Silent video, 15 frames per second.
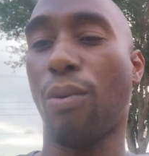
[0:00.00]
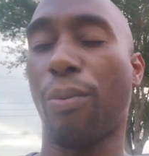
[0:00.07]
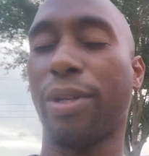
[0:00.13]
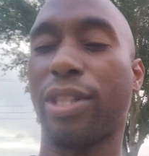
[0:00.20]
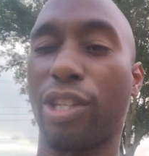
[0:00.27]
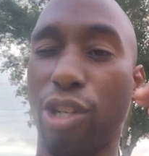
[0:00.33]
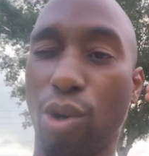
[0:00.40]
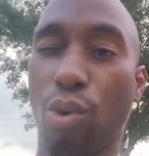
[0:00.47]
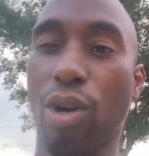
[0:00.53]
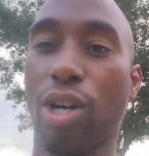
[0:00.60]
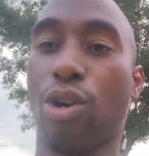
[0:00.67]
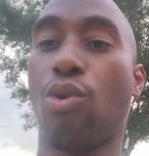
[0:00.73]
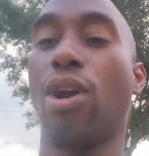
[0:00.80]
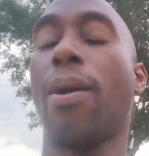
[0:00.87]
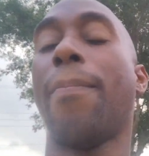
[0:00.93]
with the newer
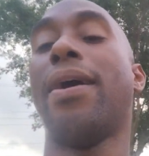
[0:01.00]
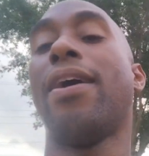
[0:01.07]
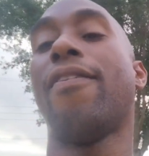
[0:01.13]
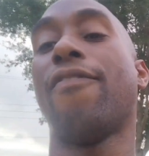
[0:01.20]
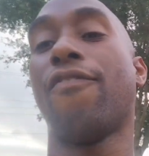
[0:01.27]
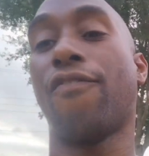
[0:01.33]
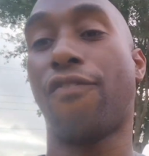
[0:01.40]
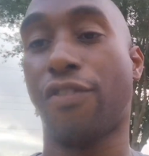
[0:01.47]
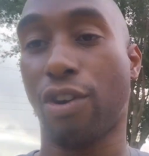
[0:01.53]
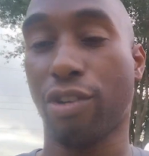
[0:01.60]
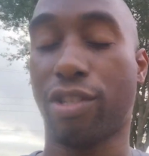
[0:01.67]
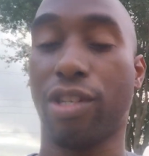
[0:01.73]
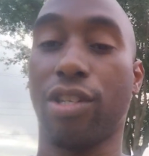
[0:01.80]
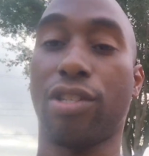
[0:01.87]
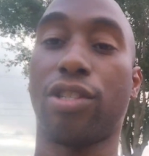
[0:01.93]
equipment
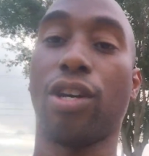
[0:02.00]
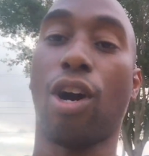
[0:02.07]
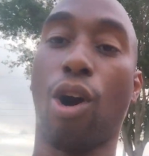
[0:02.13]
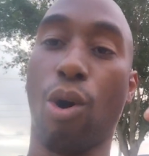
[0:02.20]
versus the